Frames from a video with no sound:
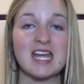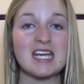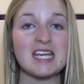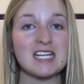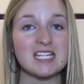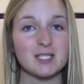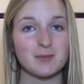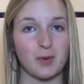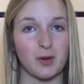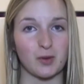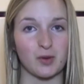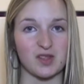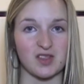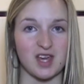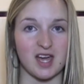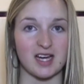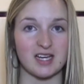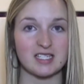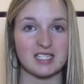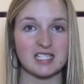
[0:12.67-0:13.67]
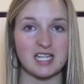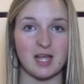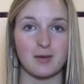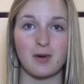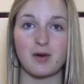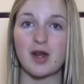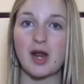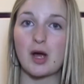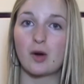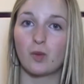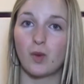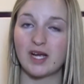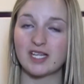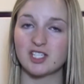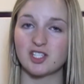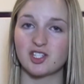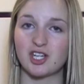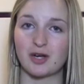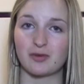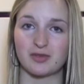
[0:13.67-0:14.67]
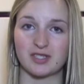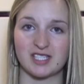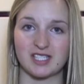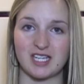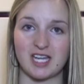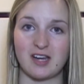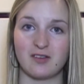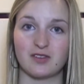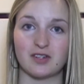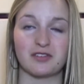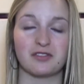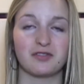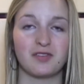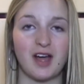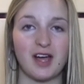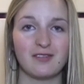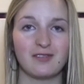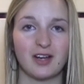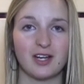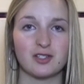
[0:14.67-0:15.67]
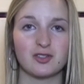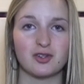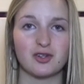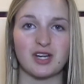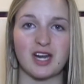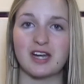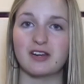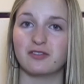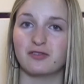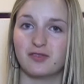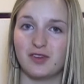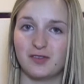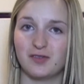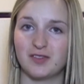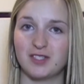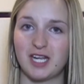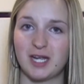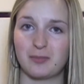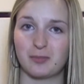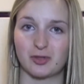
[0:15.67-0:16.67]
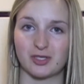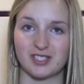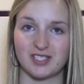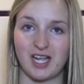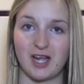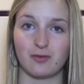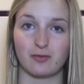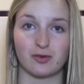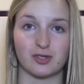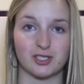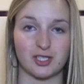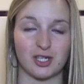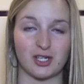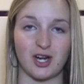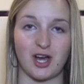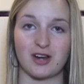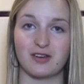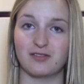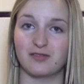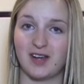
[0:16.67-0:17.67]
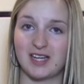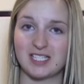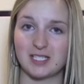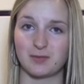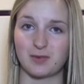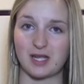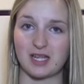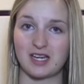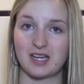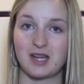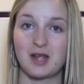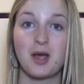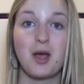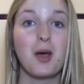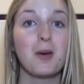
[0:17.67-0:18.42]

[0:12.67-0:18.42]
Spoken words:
He spoke with us about how WestJet received a 558% return on investment